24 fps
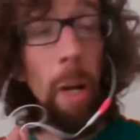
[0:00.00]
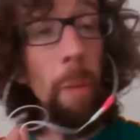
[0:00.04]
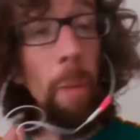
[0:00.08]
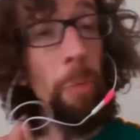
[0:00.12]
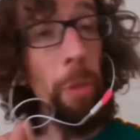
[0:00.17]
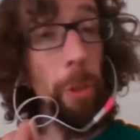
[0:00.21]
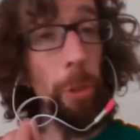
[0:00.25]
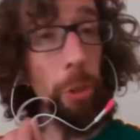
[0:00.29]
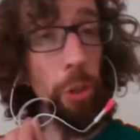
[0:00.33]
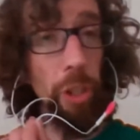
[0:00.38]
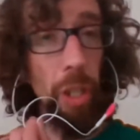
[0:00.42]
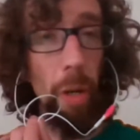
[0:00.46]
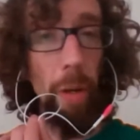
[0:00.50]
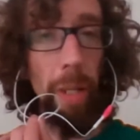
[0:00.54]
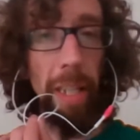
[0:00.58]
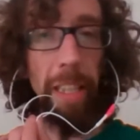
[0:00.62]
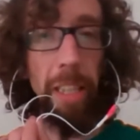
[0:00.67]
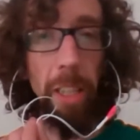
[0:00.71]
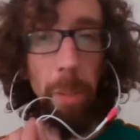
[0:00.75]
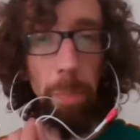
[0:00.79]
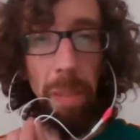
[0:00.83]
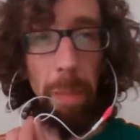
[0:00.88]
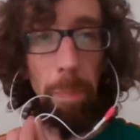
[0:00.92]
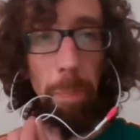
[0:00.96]
they're sharing it
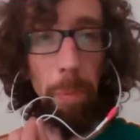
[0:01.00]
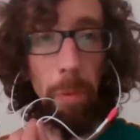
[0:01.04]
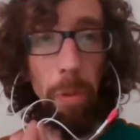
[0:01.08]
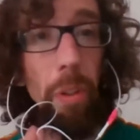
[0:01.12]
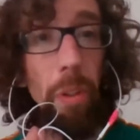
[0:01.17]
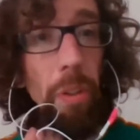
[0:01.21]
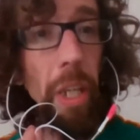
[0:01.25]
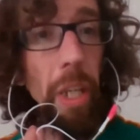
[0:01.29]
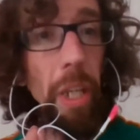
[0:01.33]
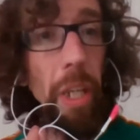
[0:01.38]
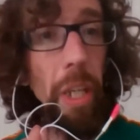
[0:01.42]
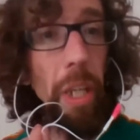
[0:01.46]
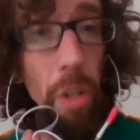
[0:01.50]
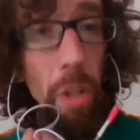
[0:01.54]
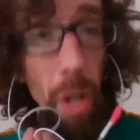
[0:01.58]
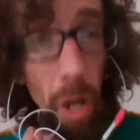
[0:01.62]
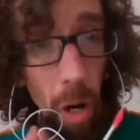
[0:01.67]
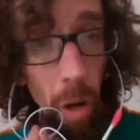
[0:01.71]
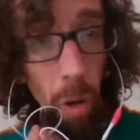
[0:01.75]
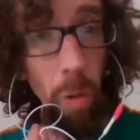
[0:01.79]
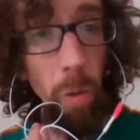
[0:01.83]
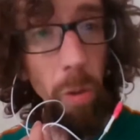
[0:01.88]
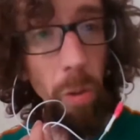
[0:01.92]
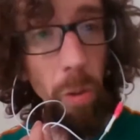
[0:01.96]
to people they
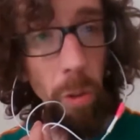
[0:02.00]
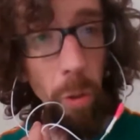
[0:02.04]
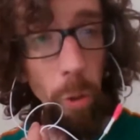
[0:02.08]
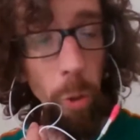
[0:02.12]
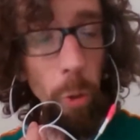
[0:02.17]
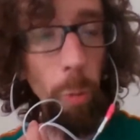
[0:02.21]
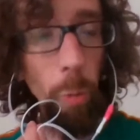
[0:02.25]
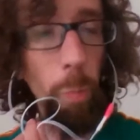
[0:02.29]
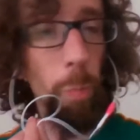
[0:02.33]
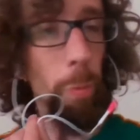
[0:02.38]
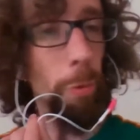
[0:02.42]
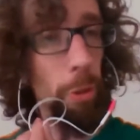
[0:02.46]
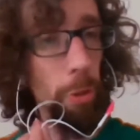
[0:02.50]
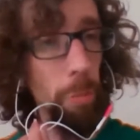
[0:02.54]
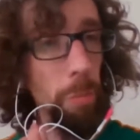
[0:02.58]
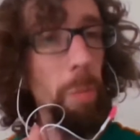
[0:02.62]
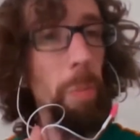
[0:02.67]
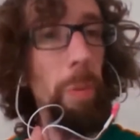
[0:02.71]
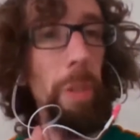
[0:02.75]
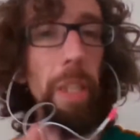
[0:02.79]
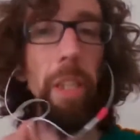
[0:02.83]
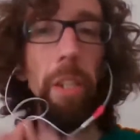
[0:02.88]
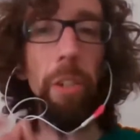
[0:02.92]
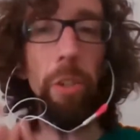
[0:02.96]
know who
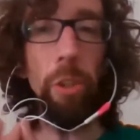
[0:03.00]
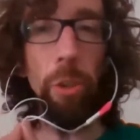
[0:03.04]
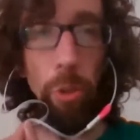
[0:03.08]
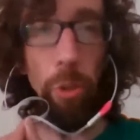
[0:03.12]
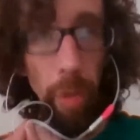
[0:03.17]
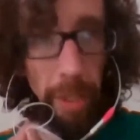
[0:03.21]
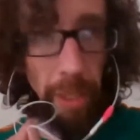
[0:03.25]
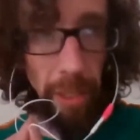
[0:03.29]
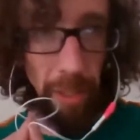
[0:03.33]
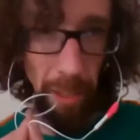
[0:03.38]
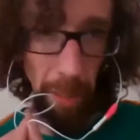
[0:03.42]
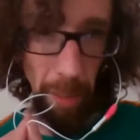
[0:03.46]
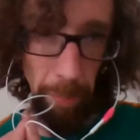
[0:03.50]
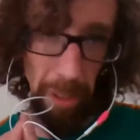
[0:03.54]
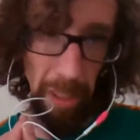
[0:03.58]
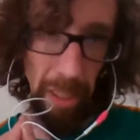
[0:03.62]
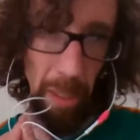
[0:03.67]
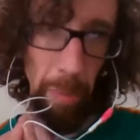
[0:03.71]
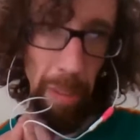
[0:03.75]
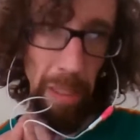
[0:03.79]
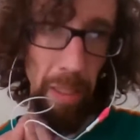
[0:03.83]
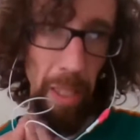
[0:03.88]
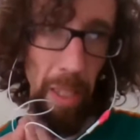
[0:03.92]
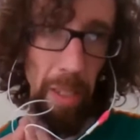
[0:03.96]
presumably trust them to
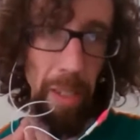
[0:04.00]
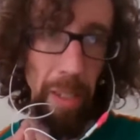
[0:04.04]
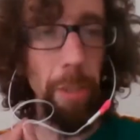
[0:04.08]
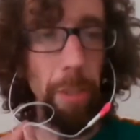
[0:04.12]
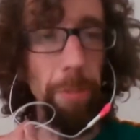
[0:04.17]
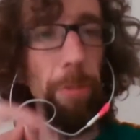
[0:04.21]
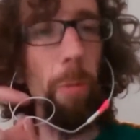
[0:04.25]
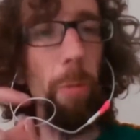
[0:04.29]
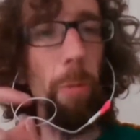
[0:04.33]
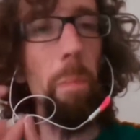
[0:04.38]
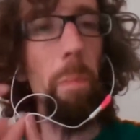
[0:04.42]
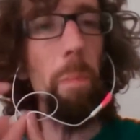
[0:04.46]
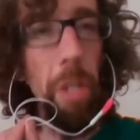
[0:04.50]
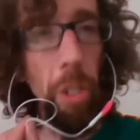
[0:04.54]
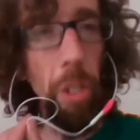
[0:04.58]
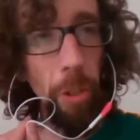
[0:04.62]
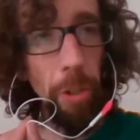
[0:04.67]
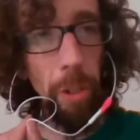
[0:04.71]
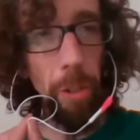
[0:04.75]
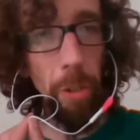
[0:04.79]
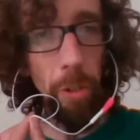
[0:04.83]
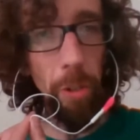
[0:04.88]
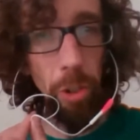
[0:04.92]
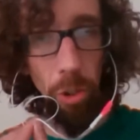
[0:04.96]
some extent. It's
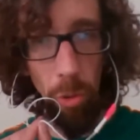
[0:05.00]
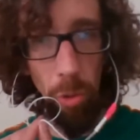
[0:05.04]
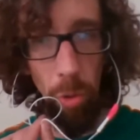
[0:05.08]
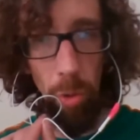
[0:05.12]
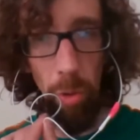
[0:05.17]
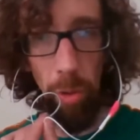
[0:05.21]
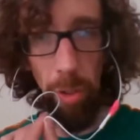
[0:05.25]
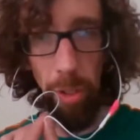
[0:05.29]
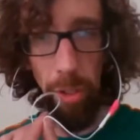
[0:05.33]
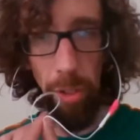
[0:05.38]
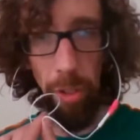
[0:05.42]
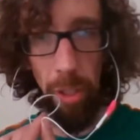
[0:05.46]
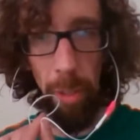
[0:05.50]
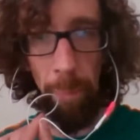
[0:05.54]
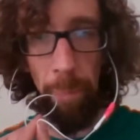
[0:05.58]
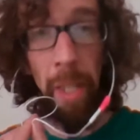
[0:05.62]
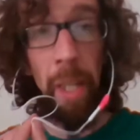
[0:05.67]
familiar source.